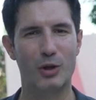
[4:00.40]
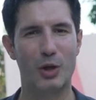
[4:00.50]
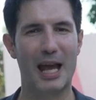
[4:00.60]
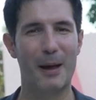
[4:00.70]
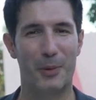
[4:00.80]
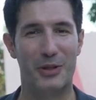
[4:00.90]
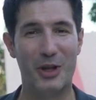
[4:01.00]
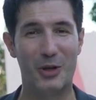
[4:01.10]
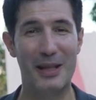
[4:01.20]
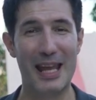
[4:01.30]
to help
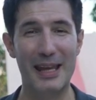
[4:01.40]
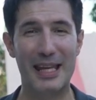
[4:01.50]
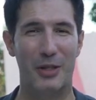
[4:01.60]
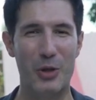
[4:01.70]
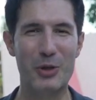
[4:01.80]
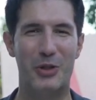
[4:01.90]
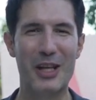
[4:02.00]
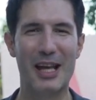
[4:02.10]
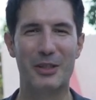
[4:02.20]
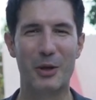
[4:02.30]
resolve any issues.
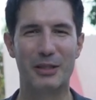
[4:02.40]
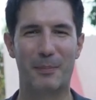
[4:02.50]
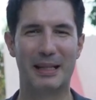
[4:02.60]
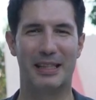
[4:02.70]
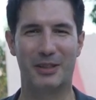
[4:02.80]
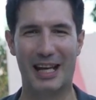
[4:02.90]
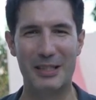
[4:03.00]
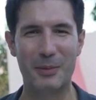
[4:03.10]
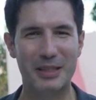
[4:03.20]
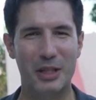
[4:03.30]
The responsive
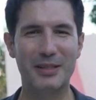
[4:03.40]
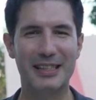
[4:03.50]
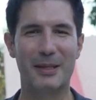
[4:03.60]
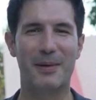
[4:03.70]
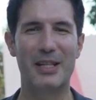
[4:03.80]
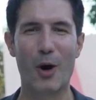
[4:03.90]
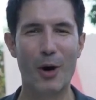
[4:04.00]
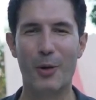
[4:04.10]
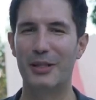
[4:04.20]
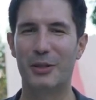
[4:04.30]
customer service team is
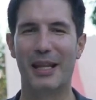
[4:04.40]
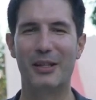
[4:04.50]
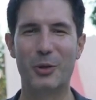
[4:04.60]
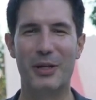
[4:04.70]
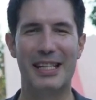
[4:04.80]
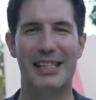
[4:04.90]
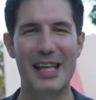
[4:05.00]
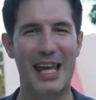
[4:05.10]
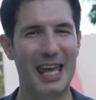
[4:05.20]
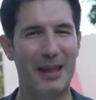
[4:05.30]
always ready to assist
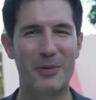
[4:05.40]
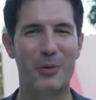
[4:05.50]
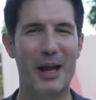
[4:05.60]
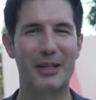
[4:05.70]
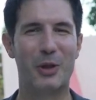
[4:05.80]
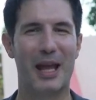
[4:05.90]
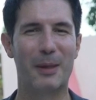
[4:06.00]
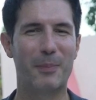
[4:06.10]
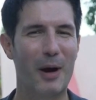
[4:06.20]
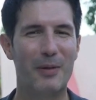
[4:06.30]
if you run into
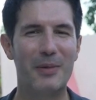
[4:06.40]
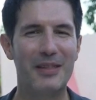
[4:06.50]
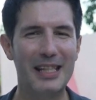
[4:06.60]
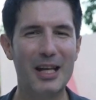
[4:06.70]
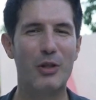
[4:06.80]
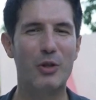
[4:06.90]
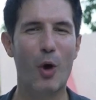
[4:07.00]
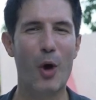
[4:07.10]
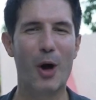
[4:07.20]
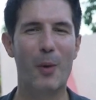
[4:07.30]
any problems.
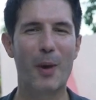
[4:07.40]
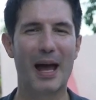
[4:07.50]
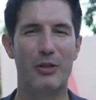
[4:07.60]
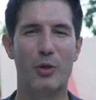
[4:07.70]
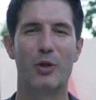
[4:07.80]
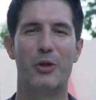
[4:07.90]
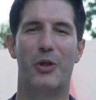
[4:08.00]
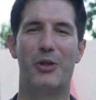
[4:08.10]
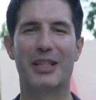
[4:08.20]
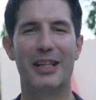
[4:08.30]
So, why should you
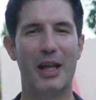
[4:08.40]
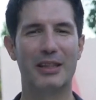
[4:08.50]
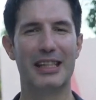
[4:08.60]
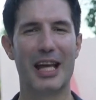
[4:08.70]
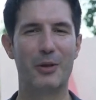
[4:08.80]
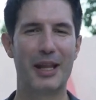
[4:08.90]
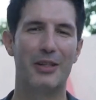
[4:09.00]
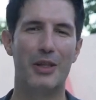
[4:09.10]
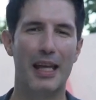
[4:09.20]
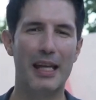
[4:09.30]
choose the Loss
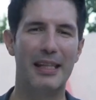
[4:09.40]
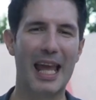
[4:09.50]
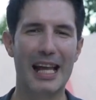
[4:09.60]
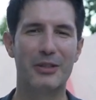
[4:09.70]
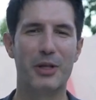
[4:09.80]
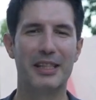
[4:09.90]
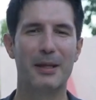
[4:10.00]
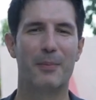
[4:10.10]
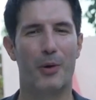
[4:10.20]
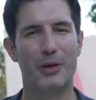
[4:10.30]
Generator? The answer is
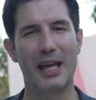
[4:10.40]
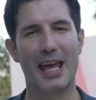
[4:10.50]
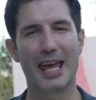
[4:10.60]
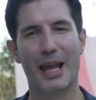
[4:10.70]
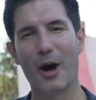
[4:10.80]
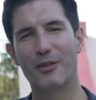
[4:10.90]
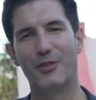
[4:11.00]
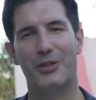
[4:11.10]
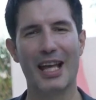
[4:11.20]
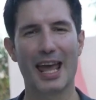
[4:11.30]
simple. It
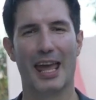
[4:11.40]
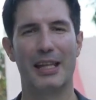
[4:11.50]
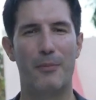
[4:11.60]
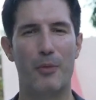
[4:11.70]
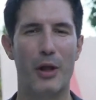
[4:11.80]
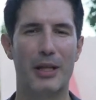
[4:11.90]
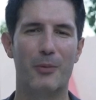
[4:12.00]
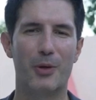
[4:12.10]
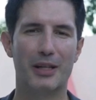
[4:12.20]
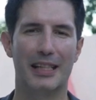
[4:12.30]
offers an
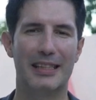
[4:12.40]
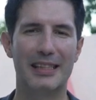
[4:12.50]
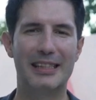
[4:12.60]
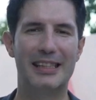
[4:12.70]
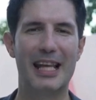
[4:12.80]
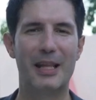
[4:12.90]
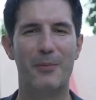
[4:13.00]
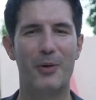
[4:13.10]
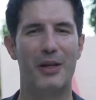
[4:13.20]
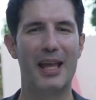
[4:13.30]
affordable,
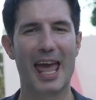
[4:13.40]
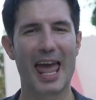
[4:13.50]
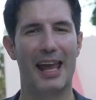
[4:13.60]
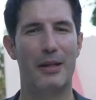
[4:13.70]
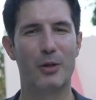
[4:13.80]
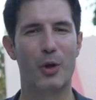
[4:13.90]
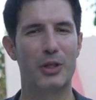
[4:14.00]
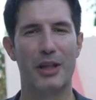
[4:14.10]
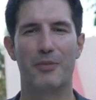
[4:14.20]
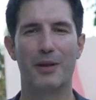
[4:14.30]
sustainable, and
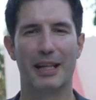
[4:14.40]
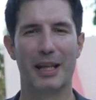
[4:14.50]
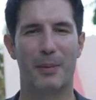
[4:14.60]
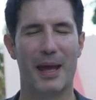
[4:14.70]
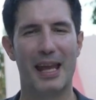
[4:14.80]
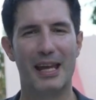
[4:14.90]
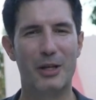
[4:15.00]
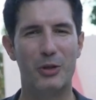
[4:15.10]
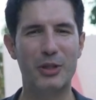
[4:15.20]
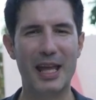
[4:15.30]
user-friendly way
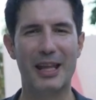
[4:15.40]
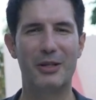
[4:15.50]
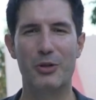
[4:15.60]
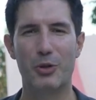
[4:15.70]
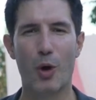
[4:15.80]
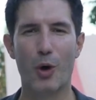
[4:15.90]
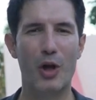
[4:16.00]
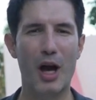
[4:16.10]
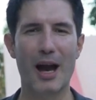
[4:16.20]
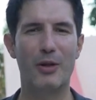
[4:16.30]
to take
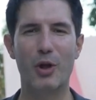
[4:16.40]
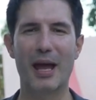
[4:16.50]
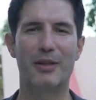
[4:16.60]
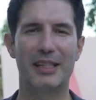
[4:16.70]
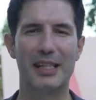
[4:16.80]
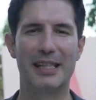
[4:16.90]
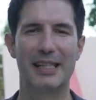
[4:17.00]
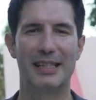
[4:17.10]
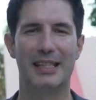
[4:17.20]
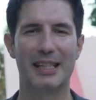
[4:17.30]
control of your energy
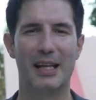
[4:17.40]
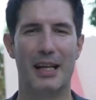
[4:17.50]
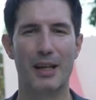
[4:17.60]
needs.